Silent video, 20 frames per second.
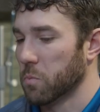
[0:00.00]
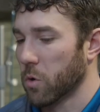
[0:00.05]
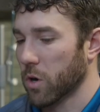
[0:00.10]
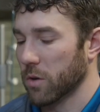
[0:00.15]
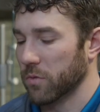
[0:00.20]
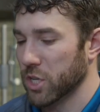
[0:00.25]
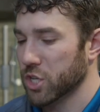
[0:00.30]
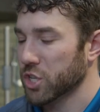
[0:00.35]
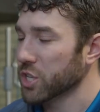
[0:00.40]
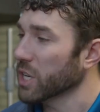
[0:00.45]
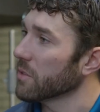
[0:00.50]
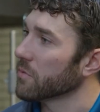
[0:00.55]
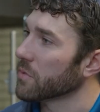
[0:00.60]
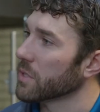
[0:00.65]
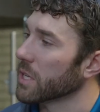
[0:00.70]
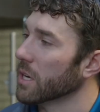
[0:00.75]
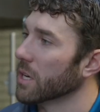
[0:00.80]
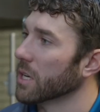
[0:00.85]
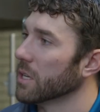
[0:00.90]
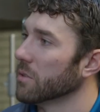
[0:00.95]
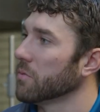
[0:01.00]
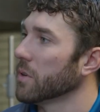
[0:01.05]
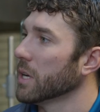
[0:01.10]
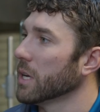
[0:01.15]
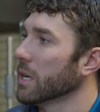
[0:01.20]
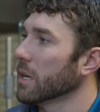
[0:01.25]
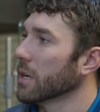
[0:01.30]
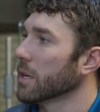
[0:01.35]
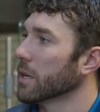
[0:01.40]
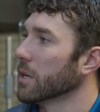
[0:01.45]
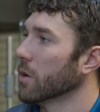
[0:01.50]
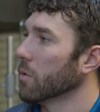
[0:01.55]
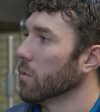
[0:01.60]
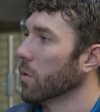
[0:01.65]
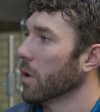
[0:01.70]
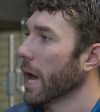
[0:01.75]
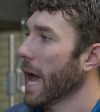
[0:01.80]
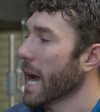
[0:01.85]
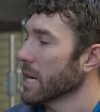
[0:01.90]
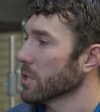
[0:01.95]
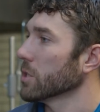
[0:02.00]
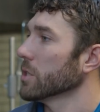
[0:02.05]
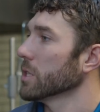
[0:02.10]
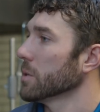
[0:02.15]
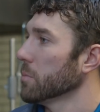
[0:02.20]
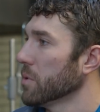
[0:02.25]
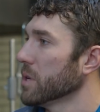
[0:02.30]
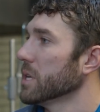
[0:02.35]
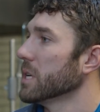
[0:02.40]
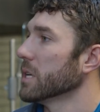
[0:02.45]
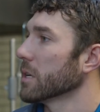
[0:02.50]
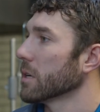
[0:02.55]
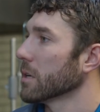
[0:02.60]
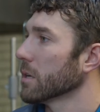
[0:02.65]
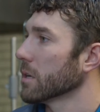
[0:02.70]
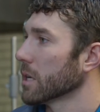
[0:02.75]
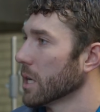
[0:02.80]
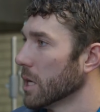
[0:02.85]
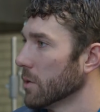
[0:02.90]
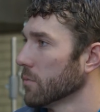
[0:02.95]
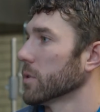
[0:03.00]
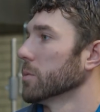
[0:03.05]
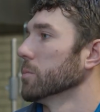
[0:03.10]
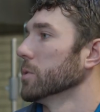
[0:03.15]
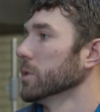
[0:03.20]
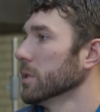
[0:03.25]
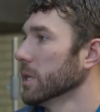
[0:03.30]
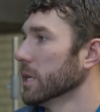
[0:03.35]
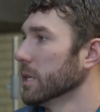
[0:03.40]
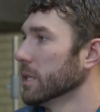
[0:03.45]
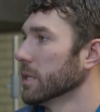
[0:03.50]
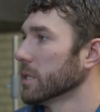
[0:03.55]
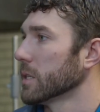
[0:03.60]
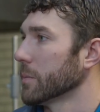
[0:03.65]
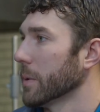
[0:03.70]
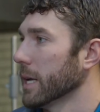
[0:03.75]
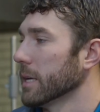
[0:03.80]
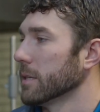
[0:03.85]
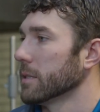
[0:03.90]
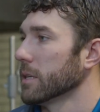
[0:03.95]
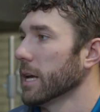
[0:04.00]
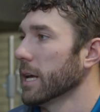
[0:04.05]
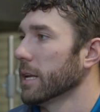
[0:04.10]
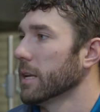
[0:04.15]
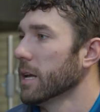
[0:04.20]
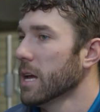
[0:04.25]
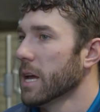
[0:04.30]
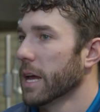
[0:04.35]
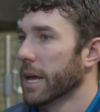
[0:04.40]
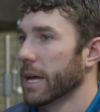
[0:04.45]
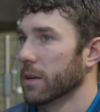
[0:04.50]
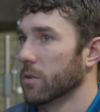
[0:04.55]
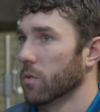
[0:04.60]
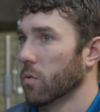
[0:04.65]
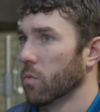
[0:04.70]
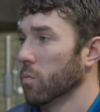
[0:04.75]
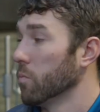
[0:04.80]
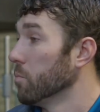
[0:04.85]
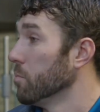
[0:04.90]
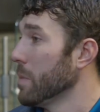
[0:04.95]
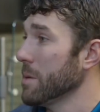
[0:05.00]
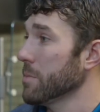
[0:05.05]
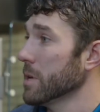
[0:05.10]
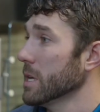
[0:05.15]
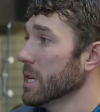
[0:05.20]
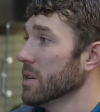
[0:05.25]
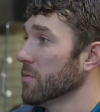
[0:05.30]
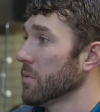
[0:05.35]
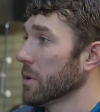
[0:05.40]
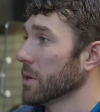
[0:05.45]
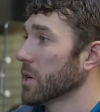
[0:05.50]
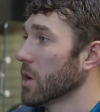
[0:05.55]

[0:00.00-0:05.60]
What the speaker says: more of a shift of actually being comfortable in the space, and maybe even